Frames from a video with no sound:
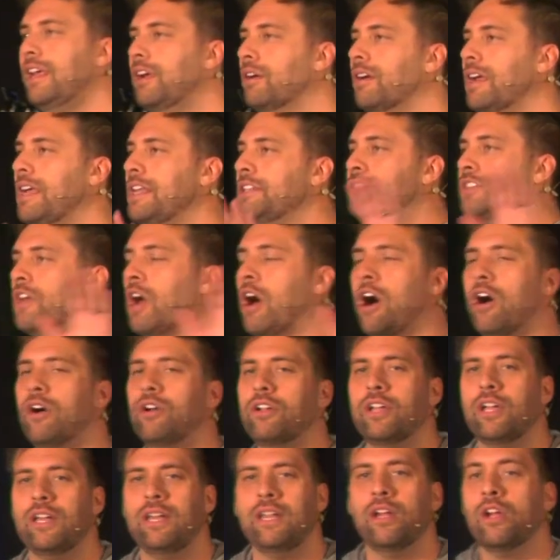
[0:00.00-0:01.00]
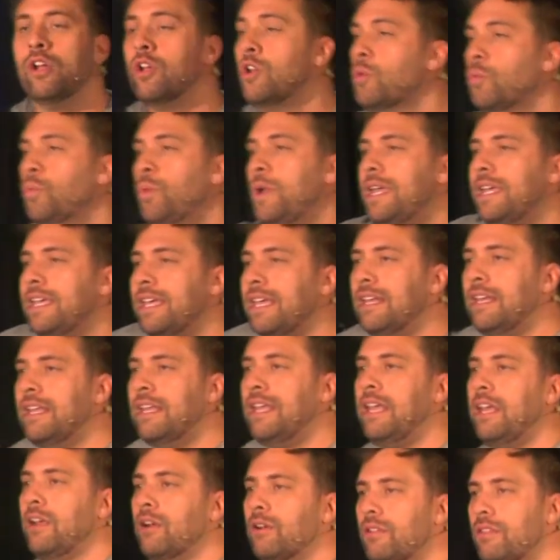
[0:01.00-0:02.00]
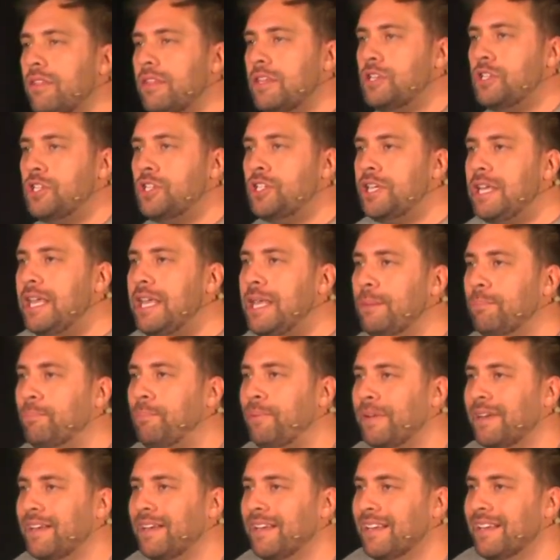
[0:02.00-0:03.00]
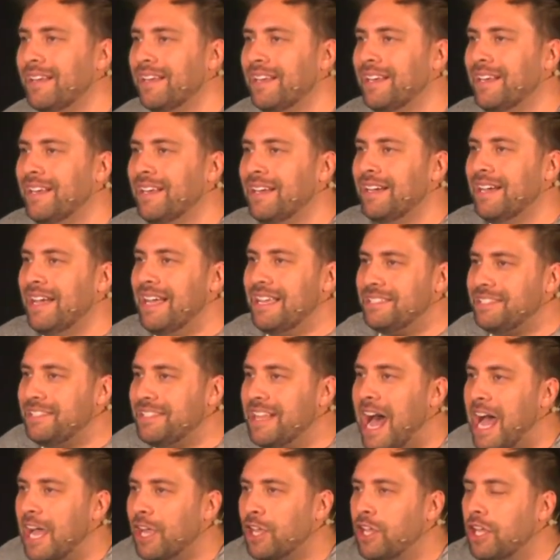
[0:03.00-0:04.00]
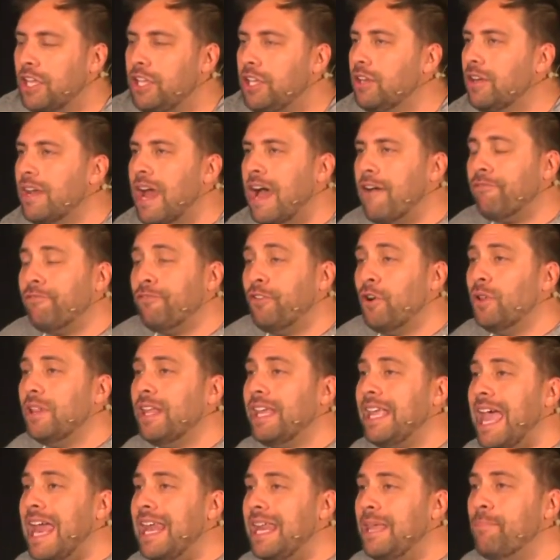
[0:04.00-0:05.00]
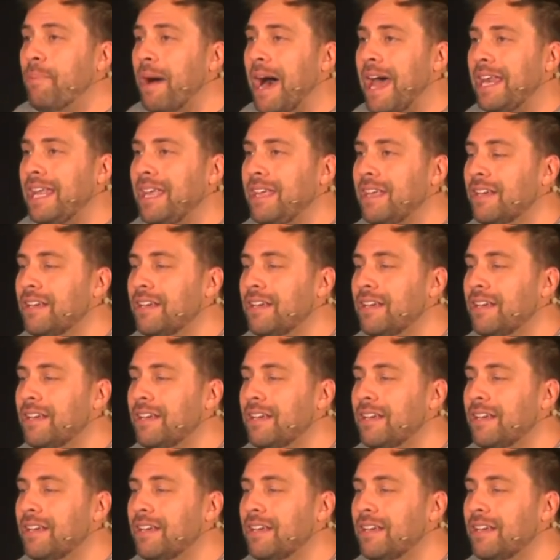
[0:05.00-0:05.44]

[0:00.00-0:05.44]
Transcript: It's all good here. We can hear the sheep. It's not good. You're not fooling anybody.